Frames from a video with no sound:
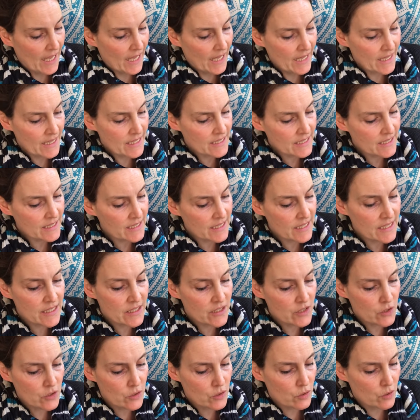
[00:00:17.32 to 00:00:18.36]
This is
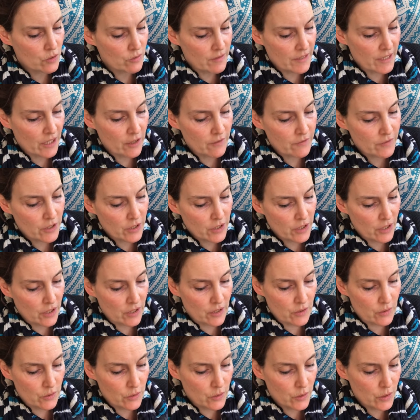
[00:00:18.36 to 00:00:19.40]
the story of a
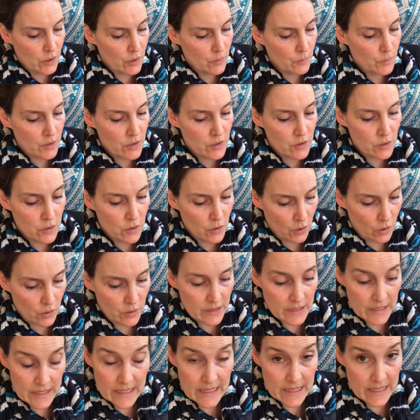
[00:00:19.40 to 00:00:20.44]
girl who would
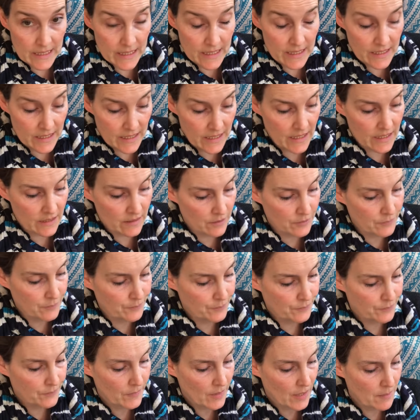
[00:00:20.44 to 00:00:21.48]
not sit still.
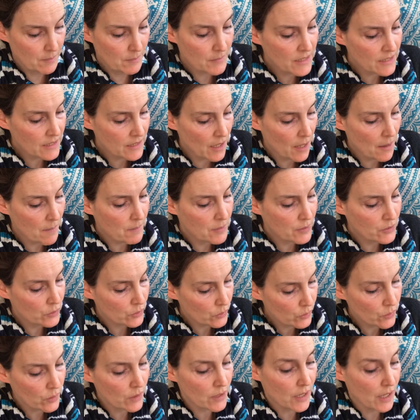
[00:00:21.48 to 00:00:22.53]
Miss
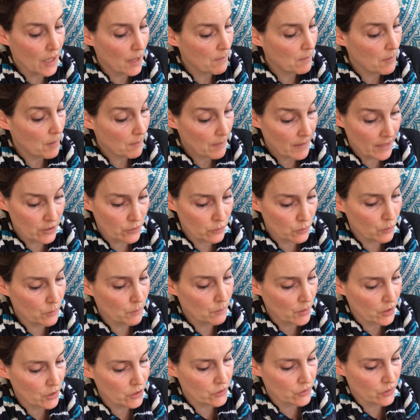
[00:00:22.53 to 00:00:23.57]
Petulia Perpetual
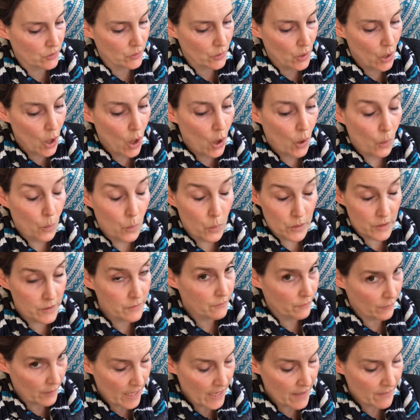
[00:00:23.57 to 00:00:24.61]
Motion was
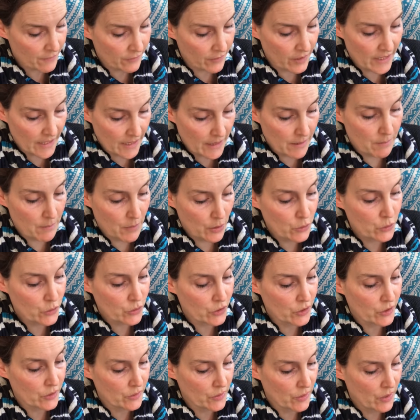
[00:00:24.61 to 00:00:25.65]
forever in
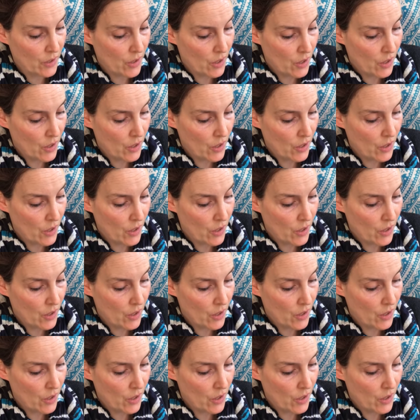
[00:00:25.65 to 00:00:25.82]
motion.